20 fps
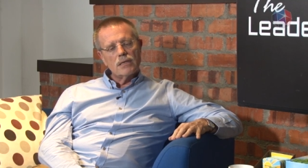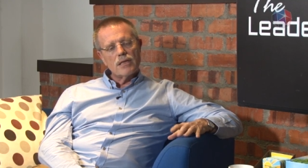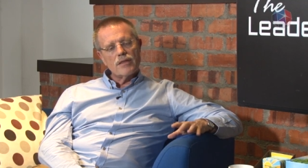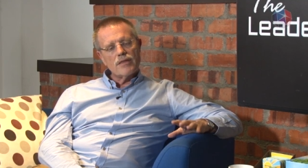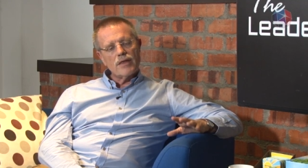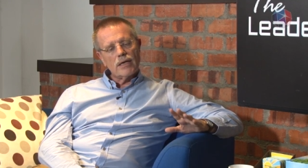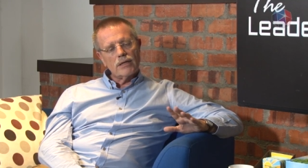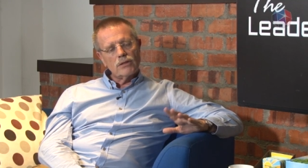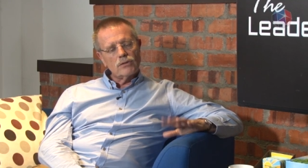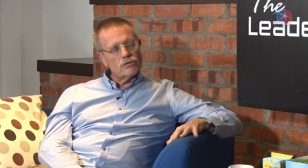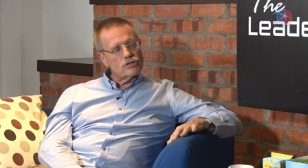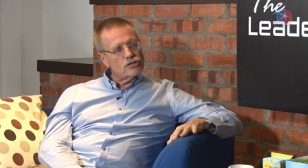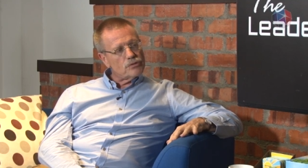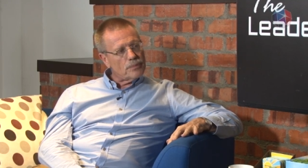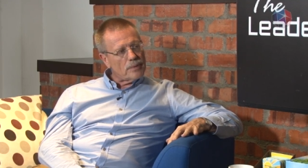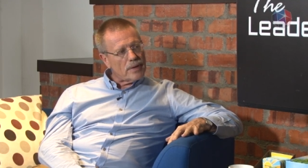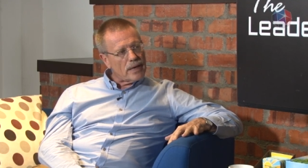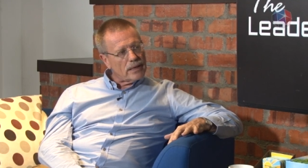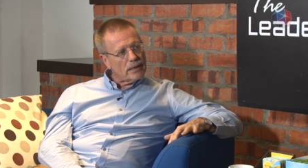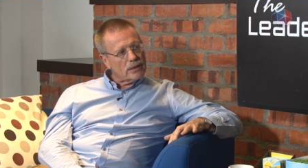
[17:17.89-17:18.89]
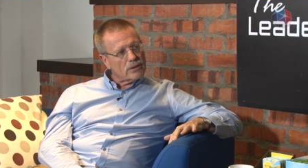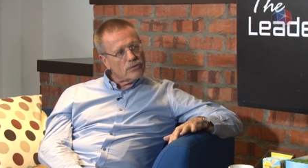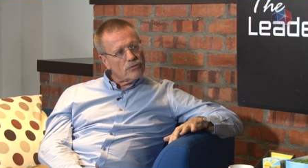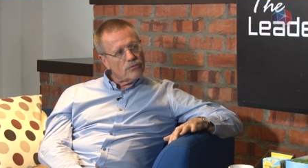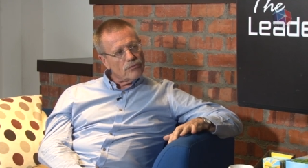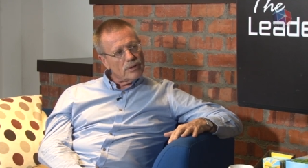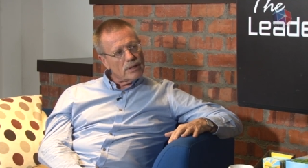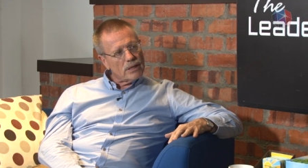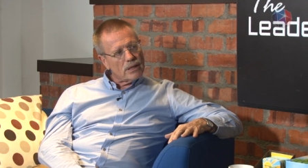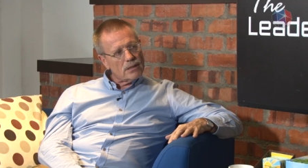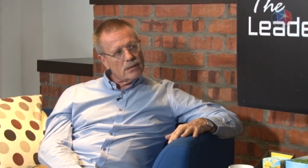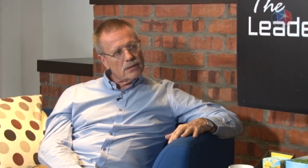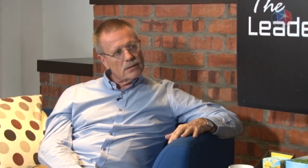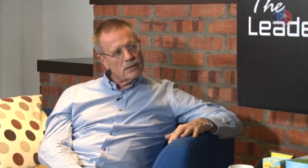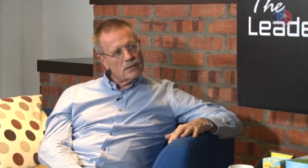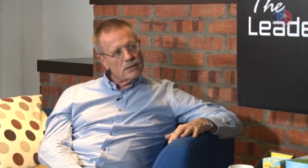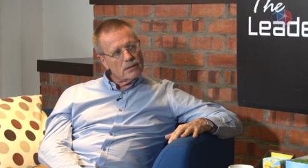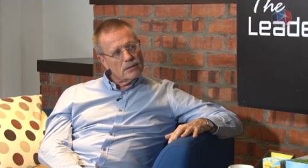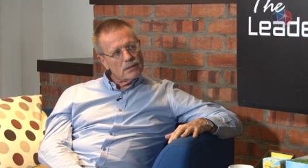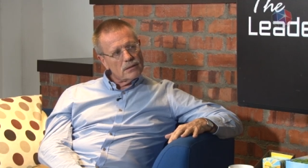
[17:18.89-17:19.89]
then to Japan and Korea,
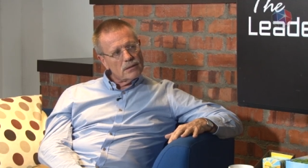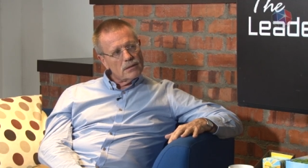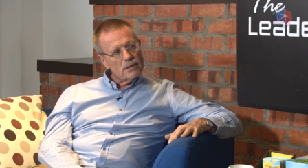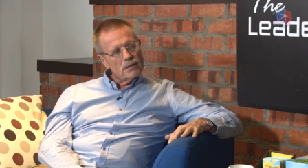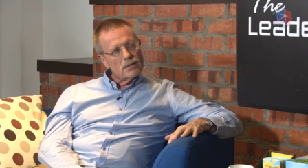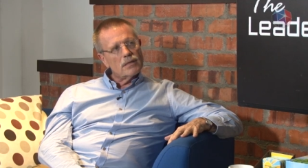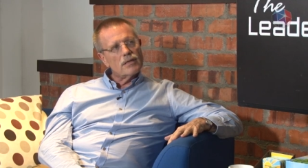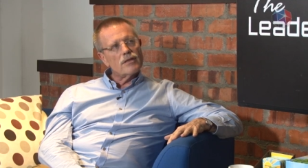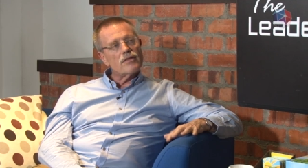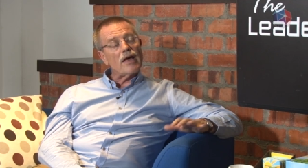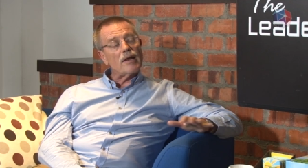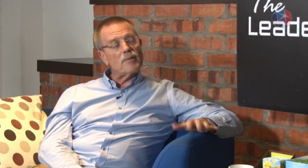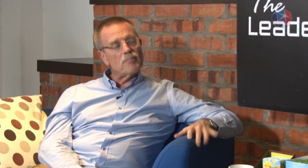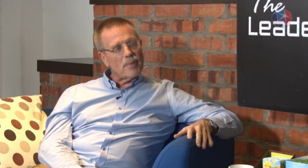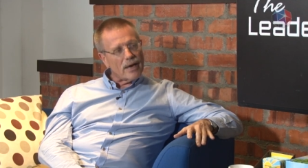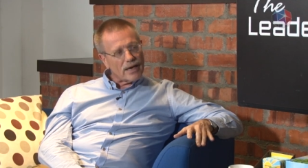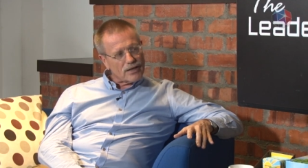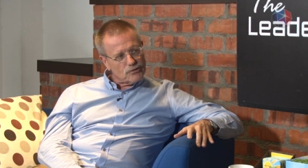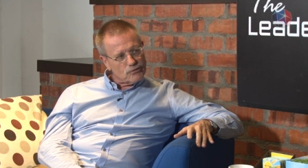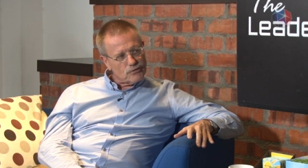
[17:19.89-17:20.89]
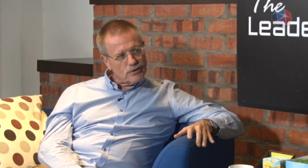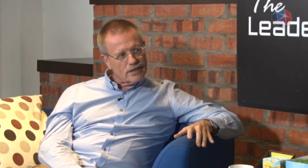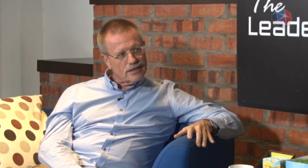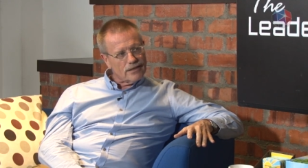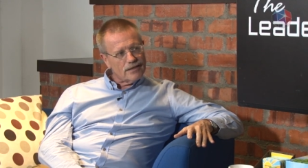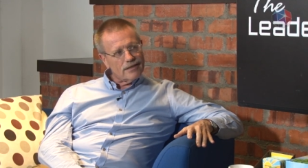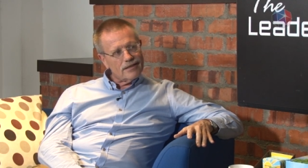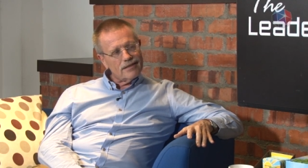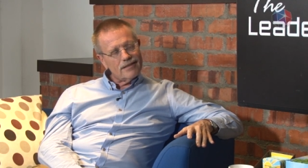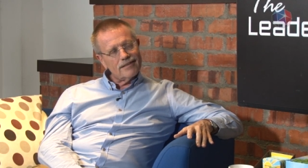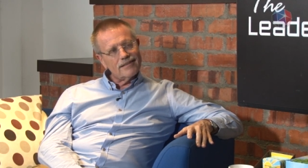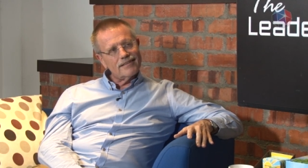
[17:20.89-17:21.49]
then back to India.